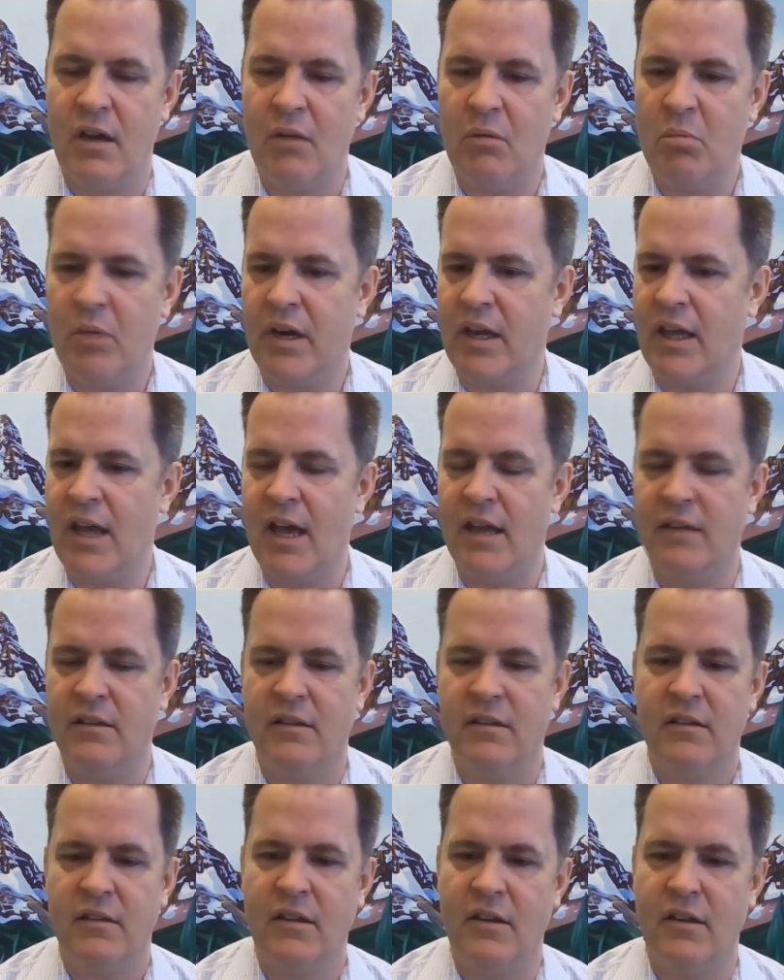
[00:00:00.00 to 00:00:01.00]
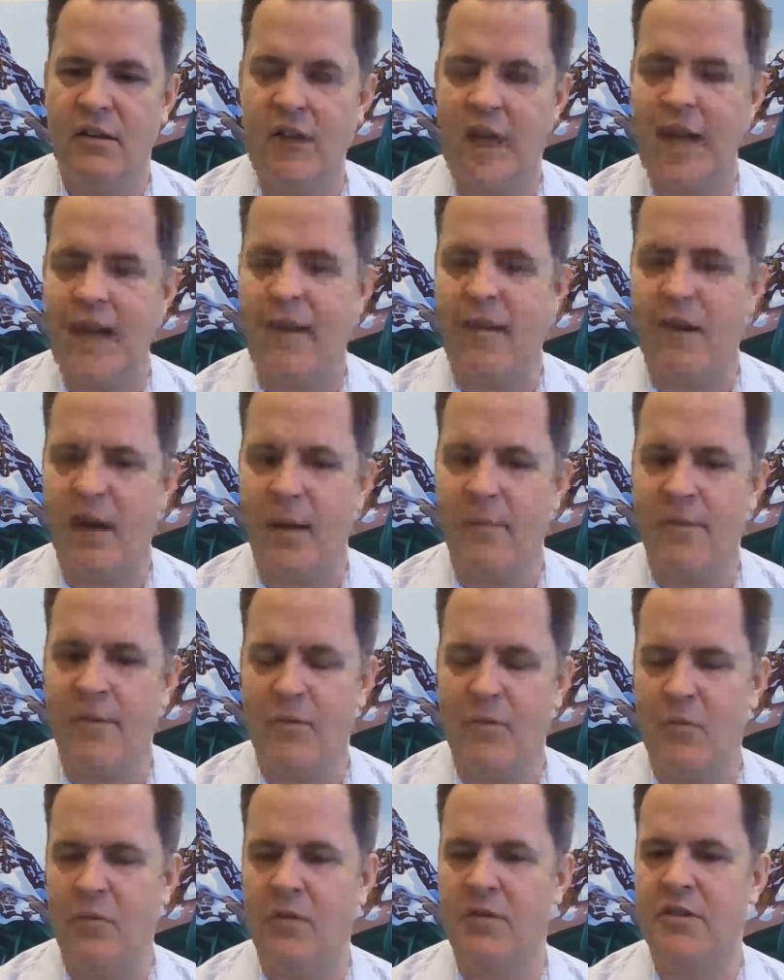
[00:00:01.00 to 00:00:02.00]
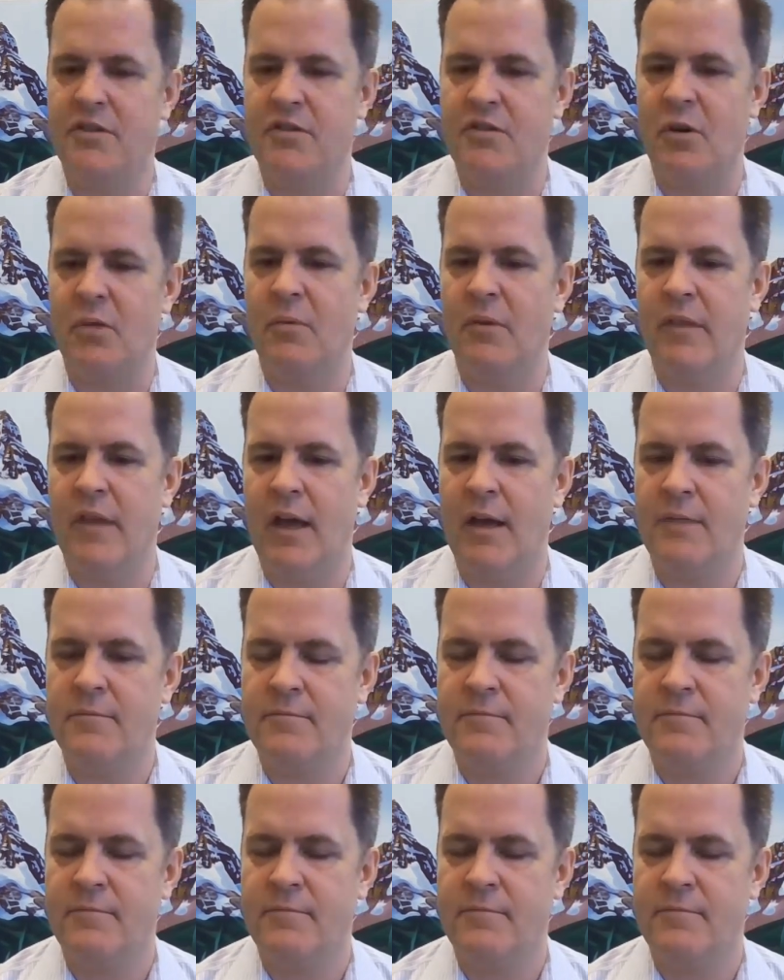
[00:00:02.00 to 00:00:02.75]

But again, the economics will determine that.